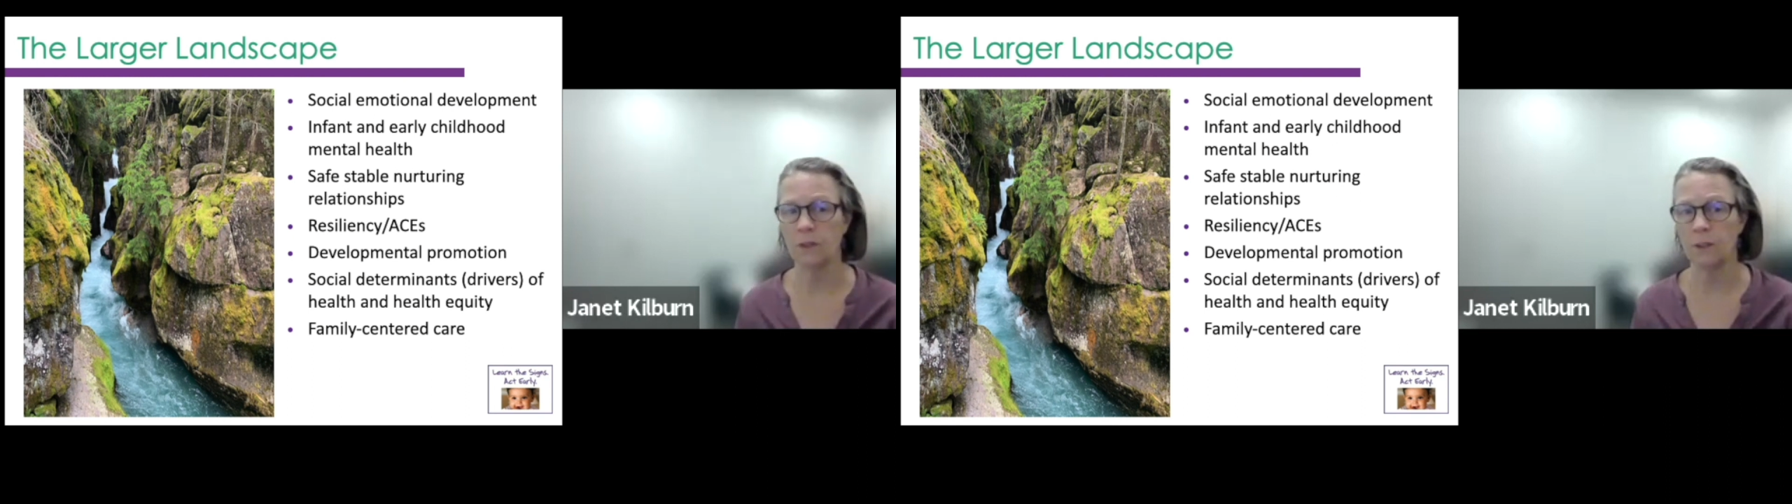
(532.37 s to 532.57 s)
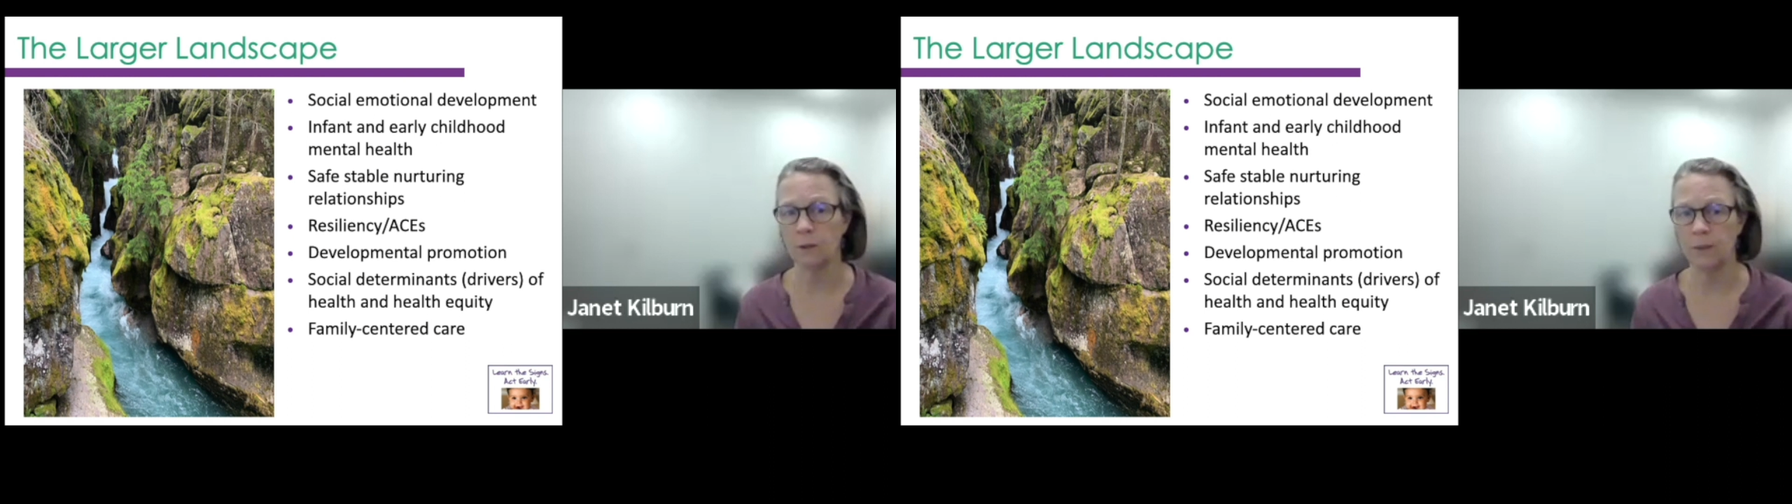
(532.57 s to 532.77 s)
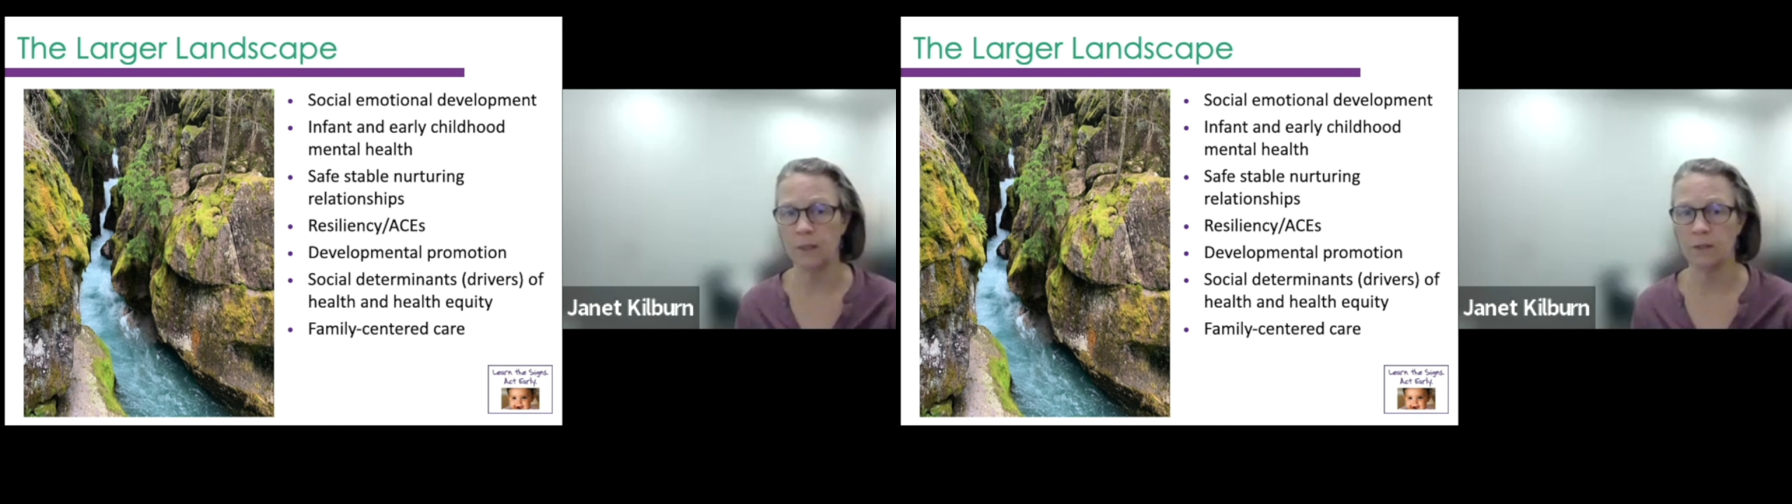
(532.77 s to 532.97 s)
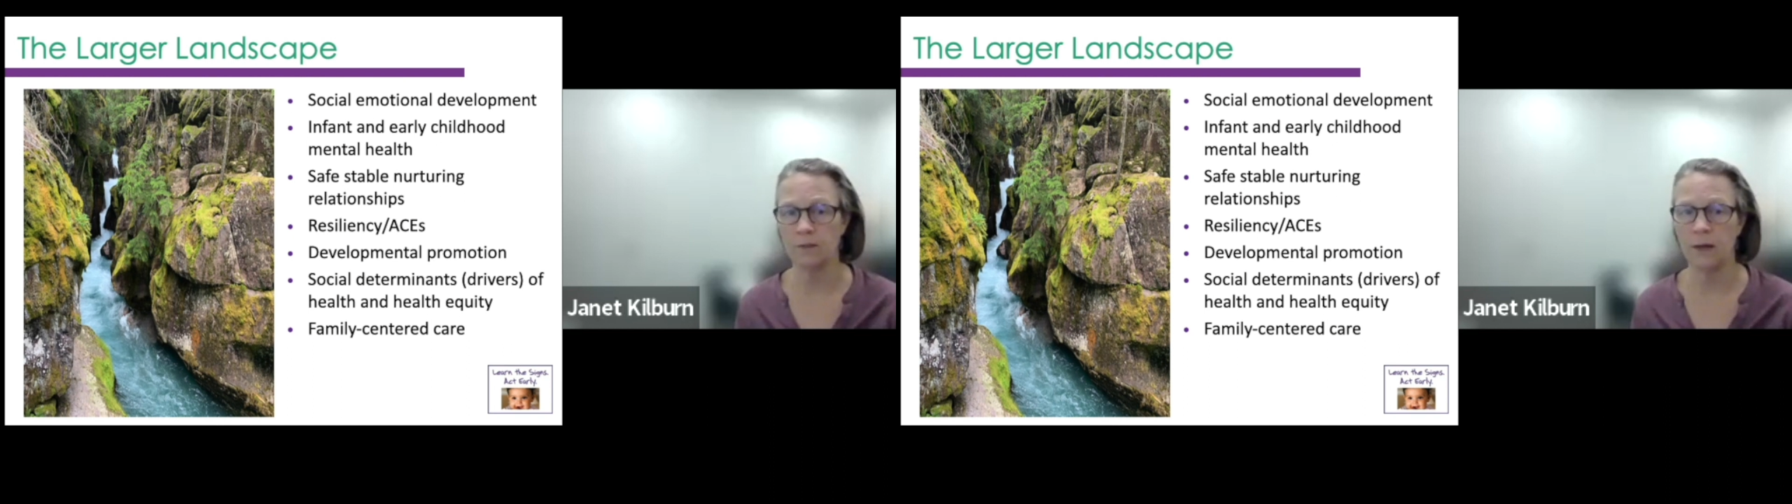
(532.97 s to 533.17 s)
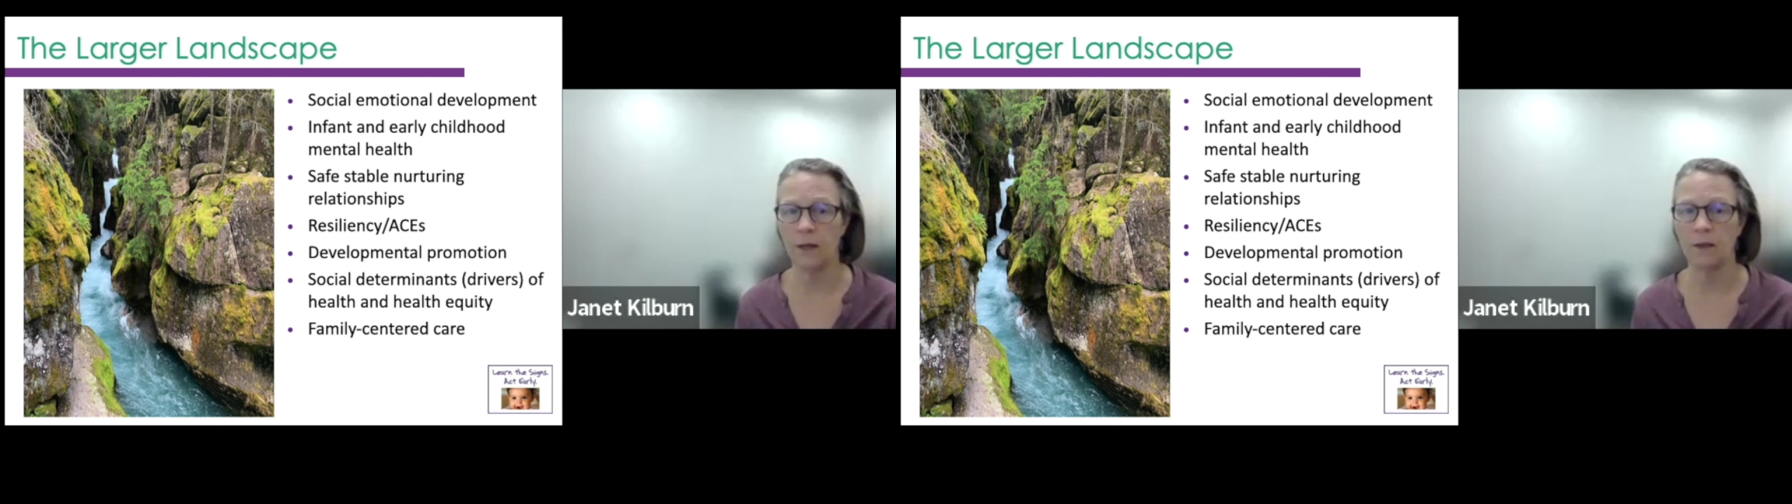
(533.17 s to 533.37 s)
determinants
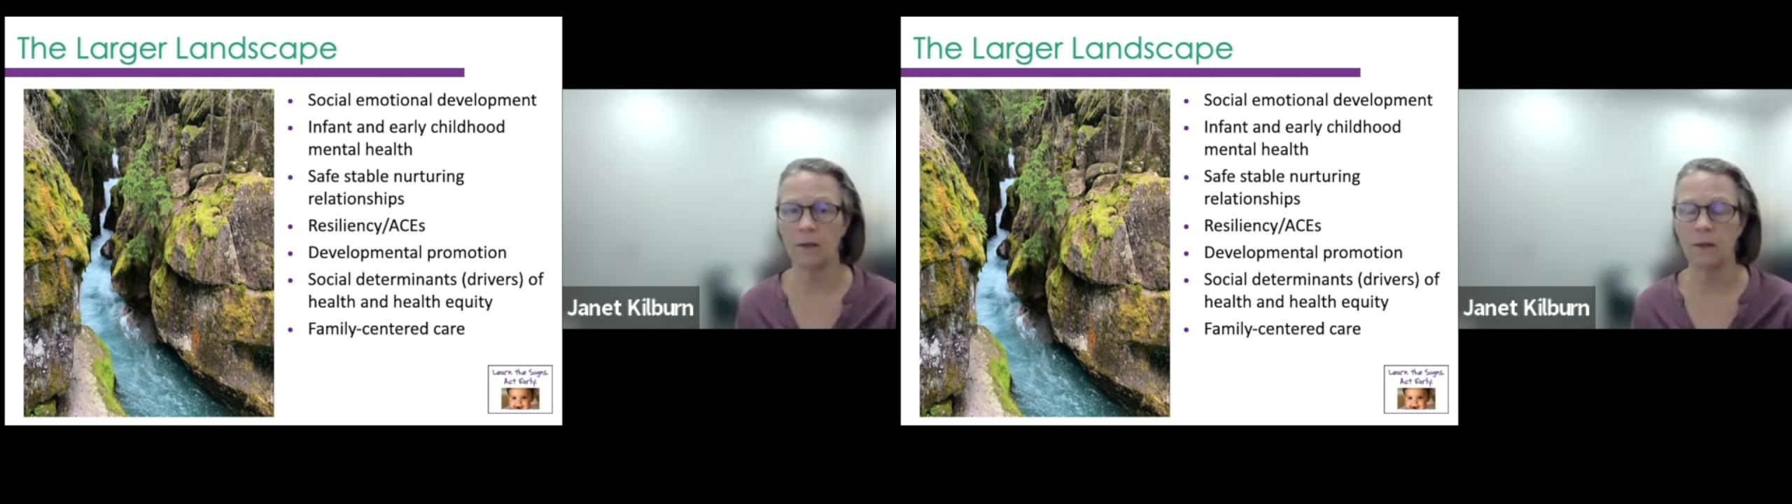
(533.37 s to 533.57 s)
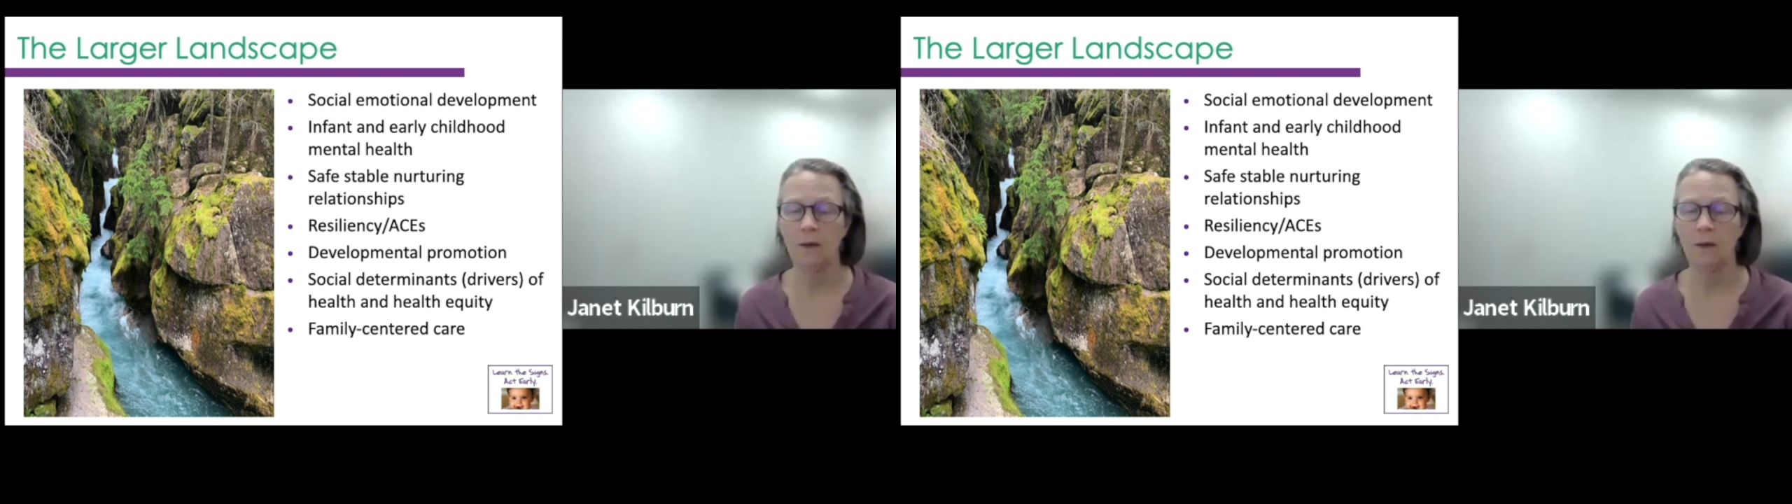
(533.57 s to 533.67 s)
of health